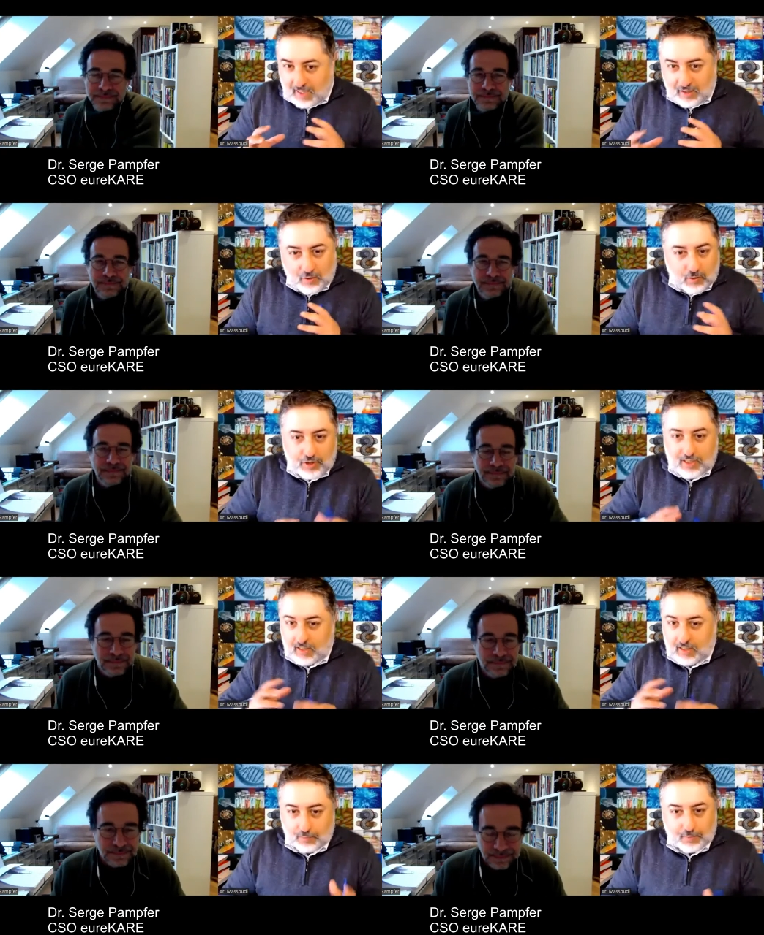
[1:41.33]
Speaker 1: technology and
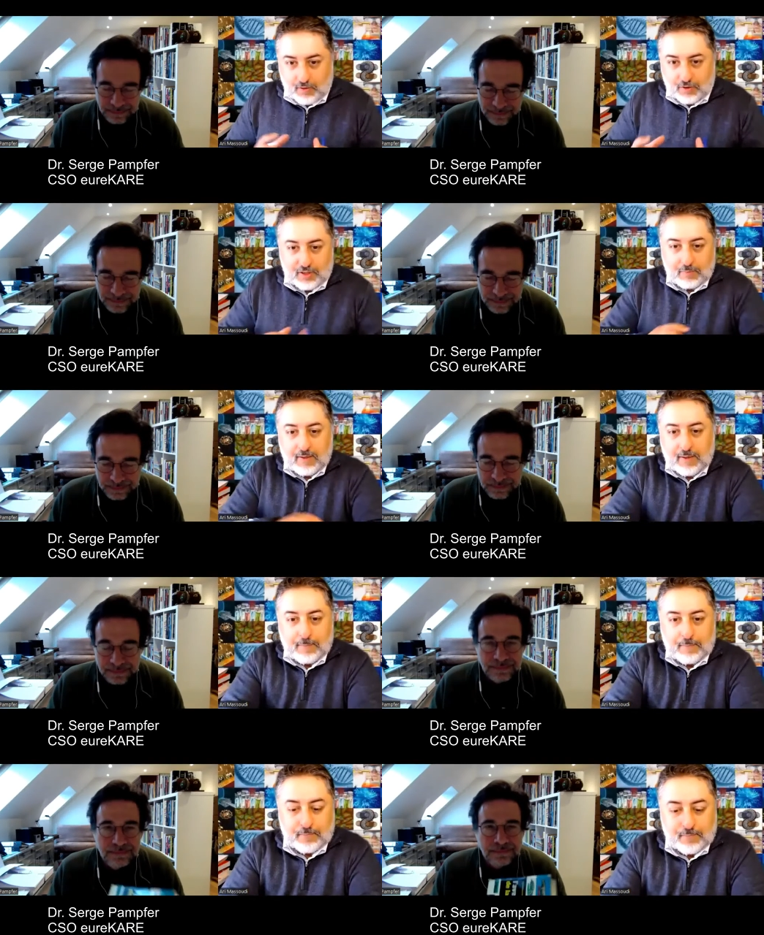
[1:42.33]
entrepreneurship?
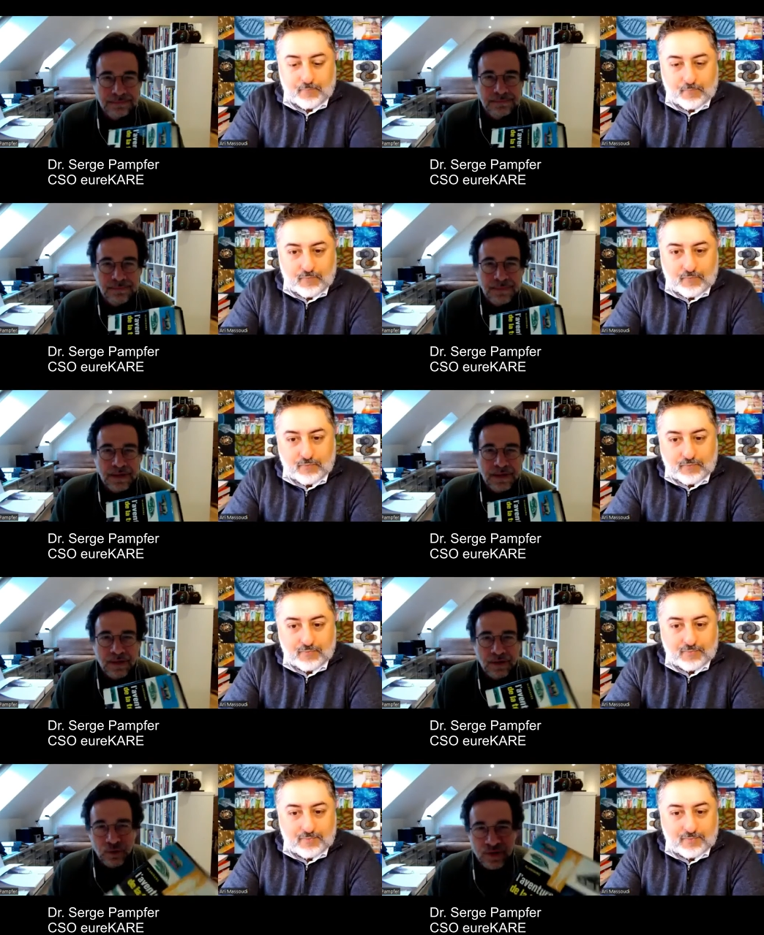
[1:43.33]

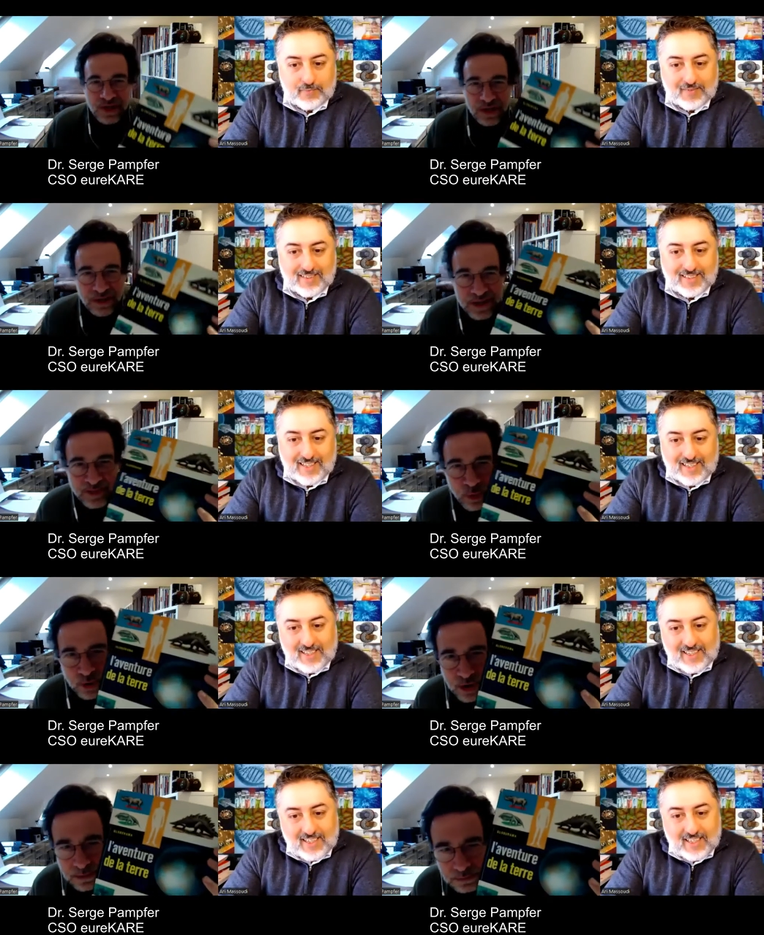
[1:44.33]
You see this book?
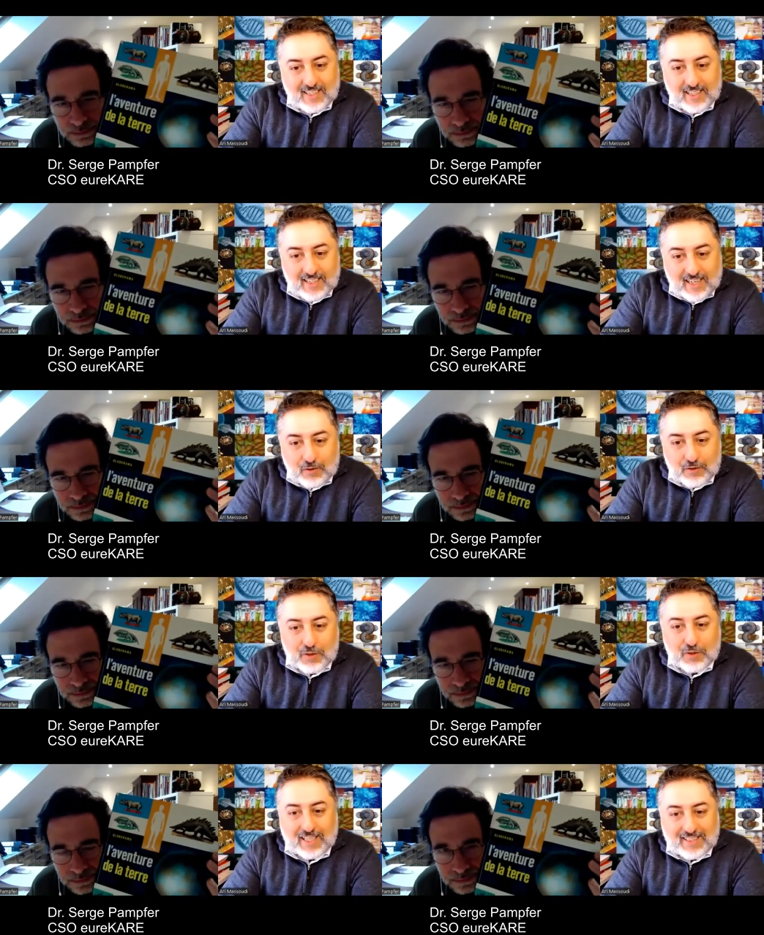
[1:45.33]

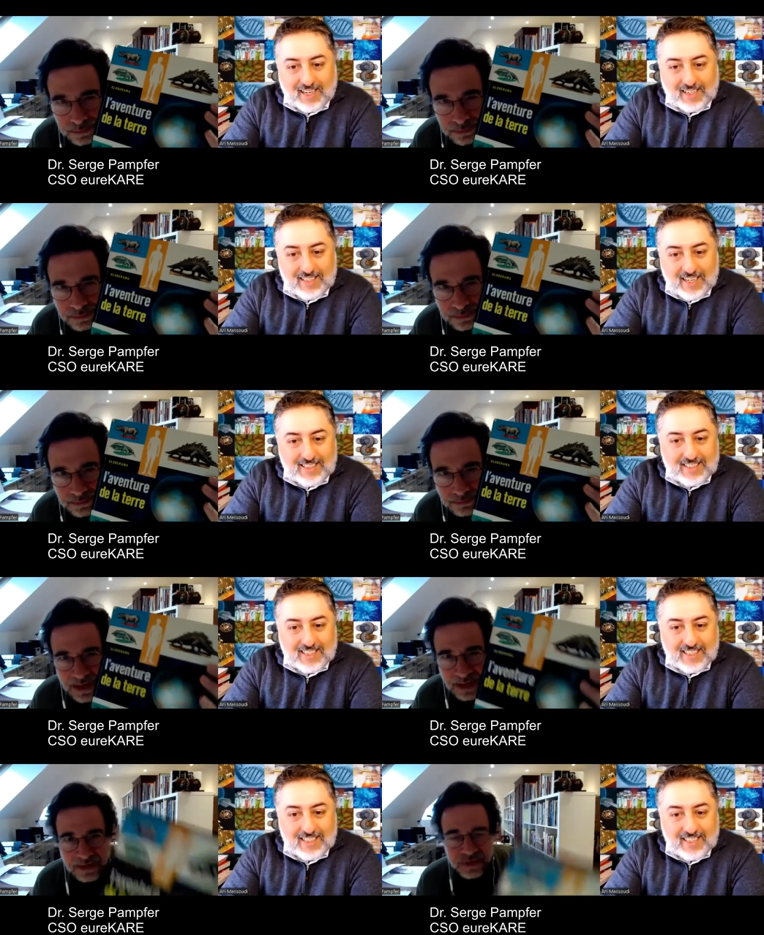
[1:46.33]
L'aventure de la Terre, yes.
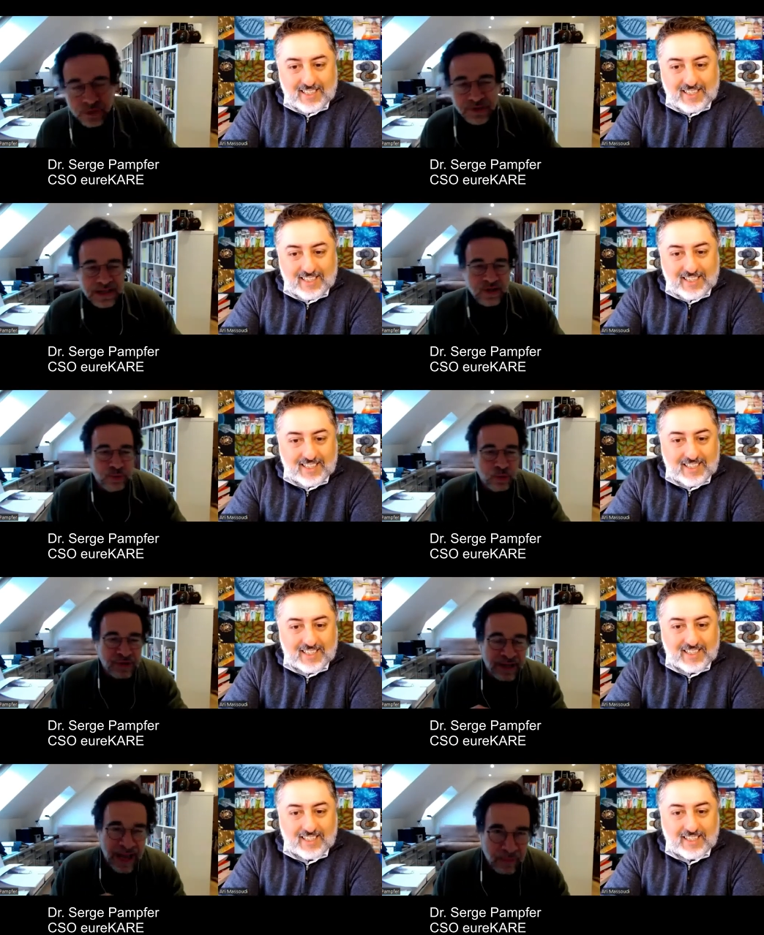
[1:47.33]
Speaker 2: So that's the book that
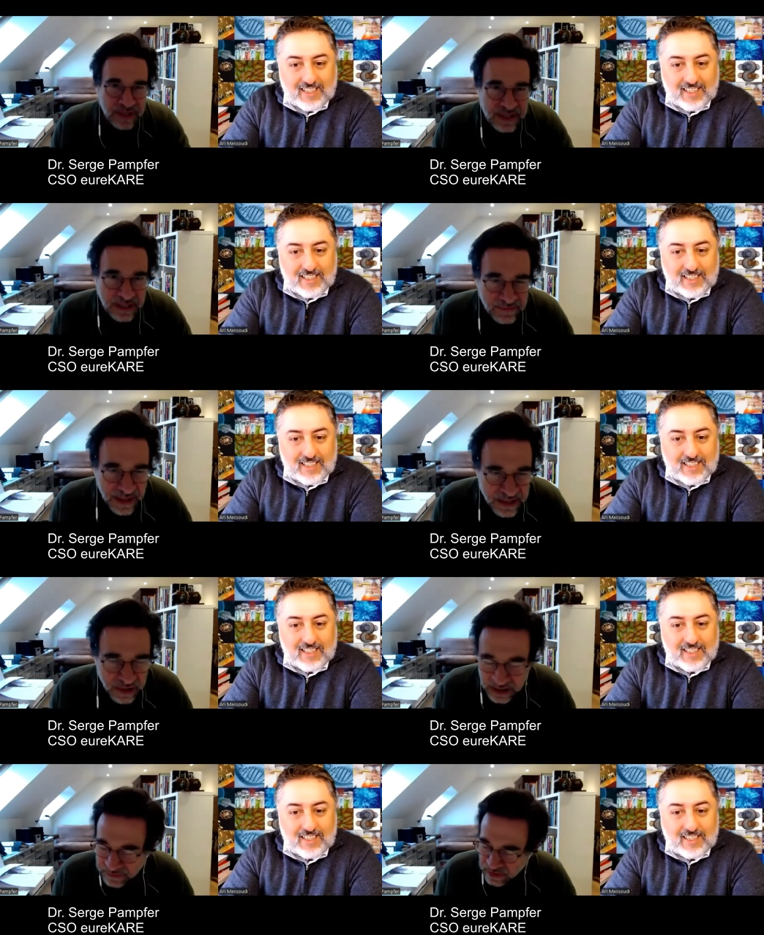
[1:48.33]
I received as a
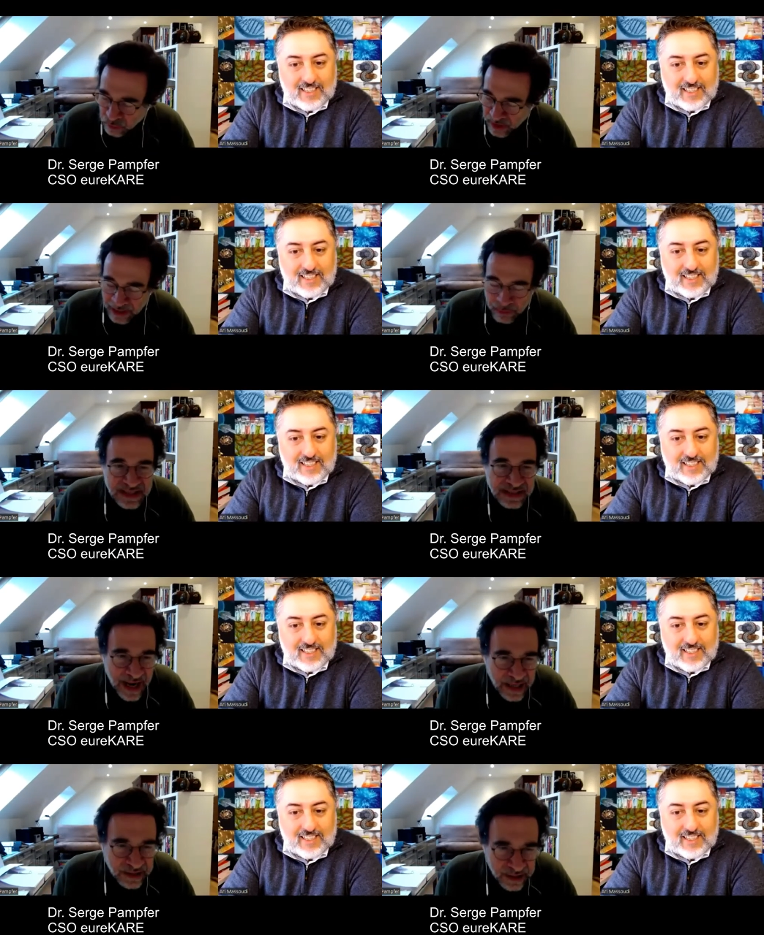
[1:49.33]
gift when I was
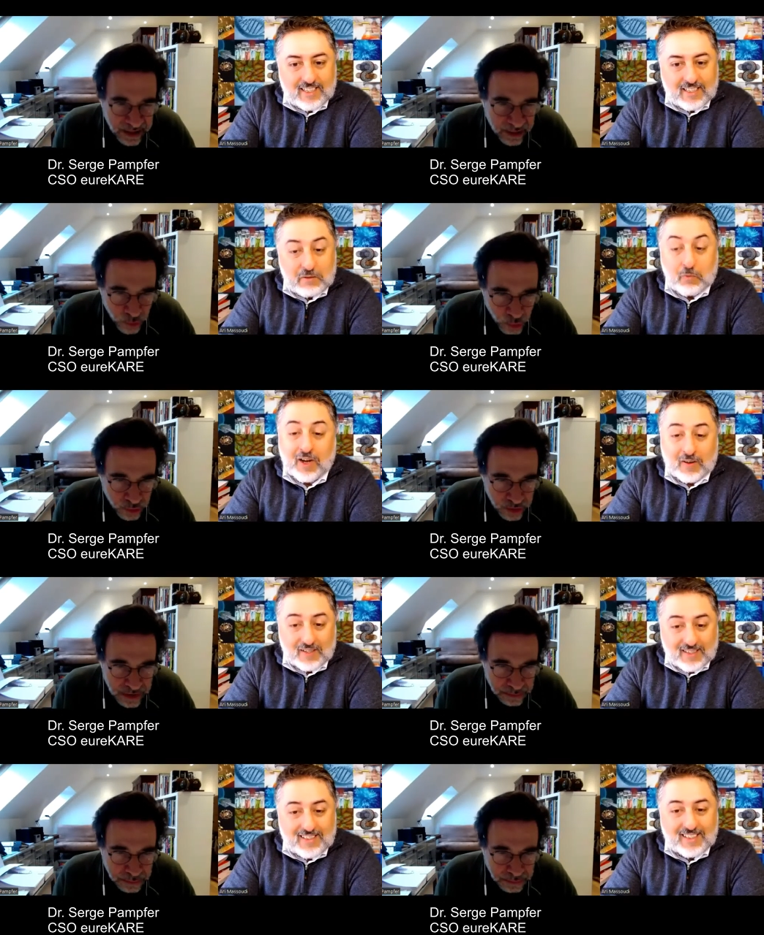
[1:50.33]
nine years old.
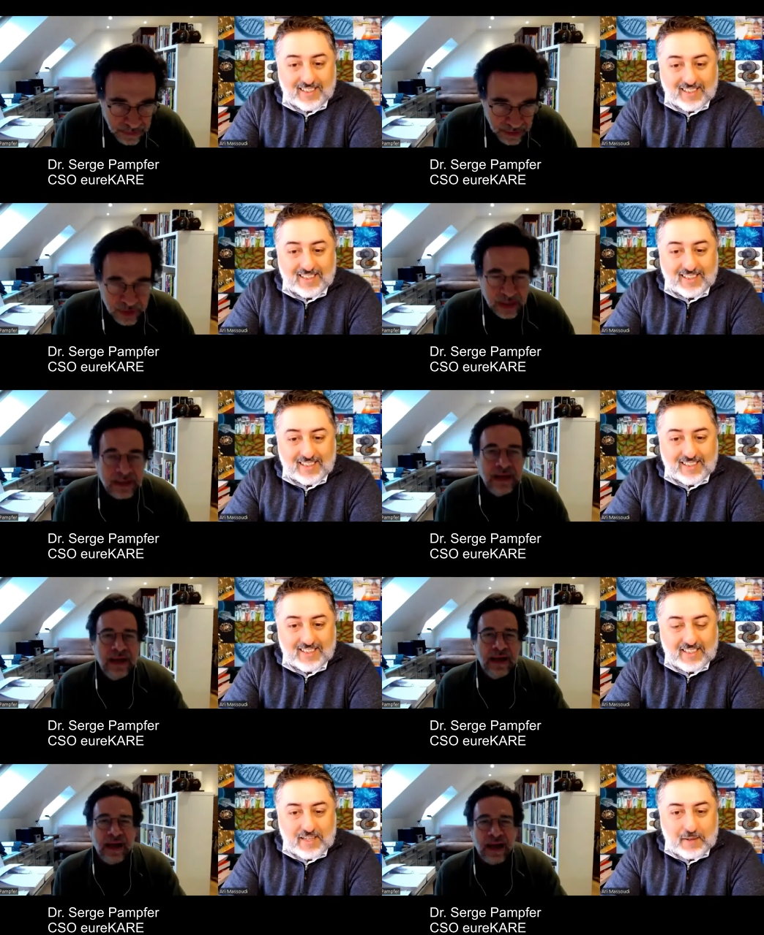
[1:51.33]
Wow. Okay.
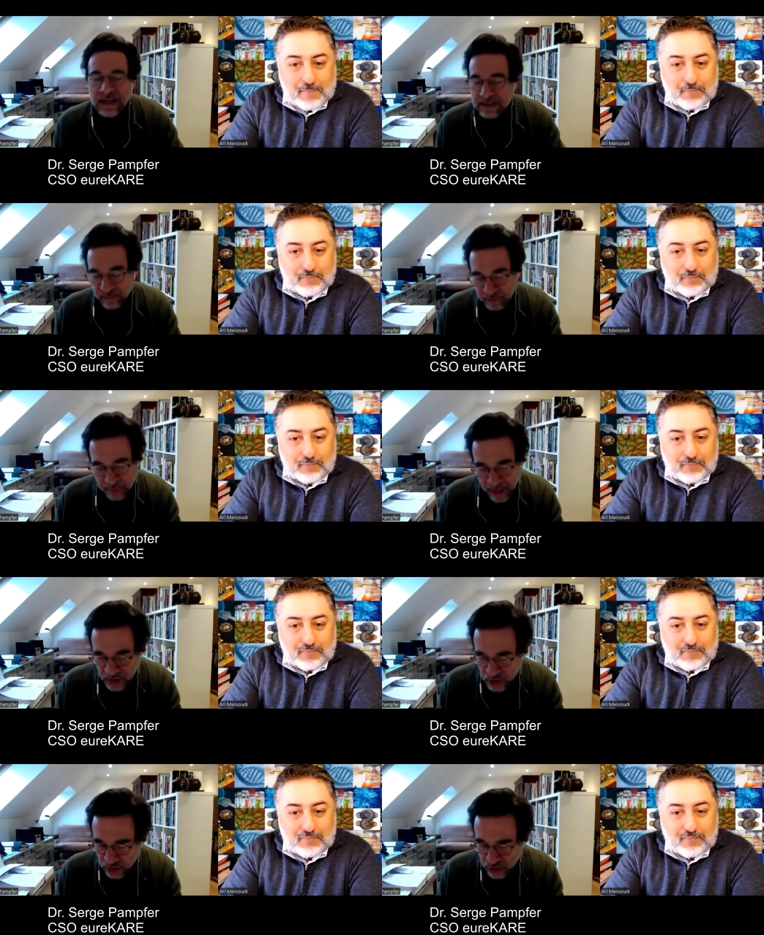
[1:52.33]
And page